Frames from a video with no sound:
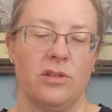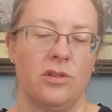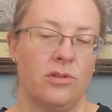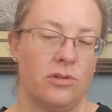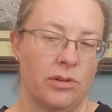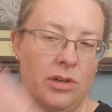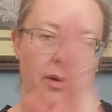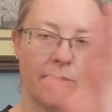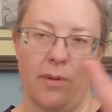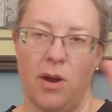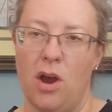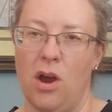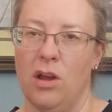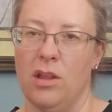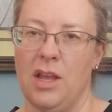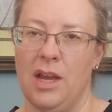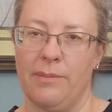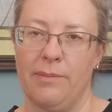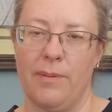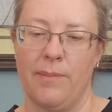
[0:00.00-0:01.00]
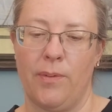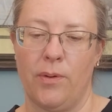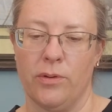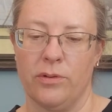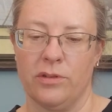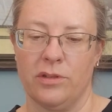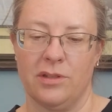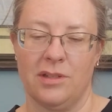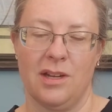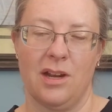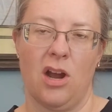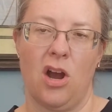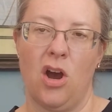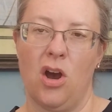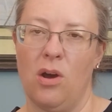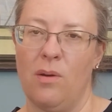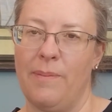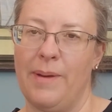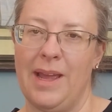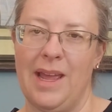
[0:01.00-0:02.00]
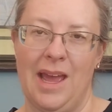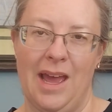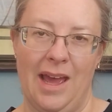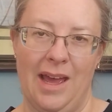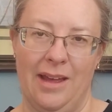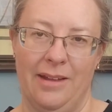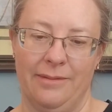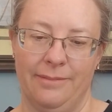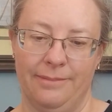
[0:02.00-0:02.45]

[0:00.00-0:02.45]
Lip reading: you treat them all like proportions. They're all p hat.